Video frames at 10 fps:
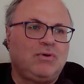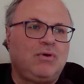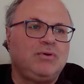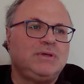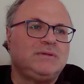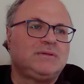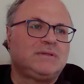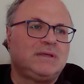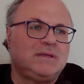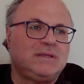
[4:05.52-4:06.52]
row in
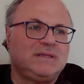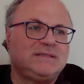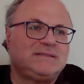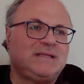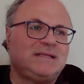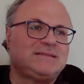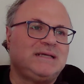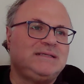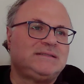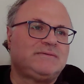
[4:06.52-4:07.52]
this stanza
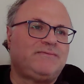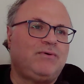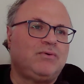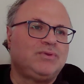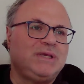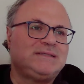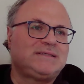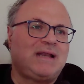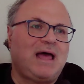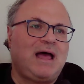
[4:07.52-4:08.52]
is, for
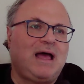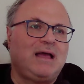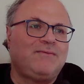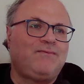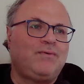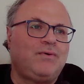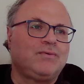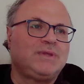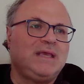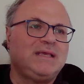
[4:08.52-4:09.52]
this I
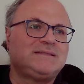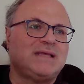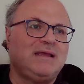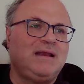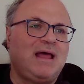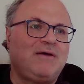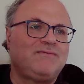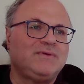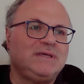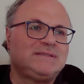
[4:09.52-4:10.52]

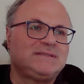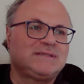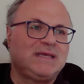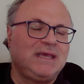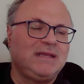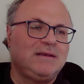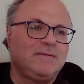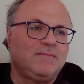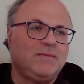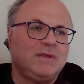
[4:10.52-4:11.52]
love its skin.
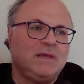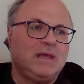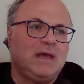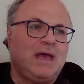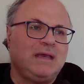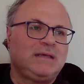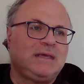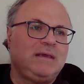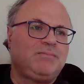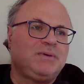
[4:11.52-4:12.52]
I
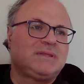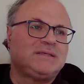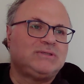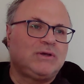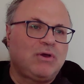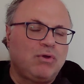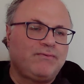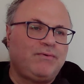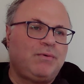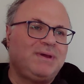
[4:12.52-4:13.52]
keep it as a
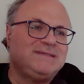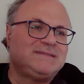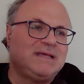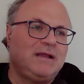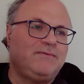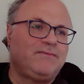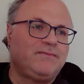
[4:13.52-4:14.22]
coat for myself.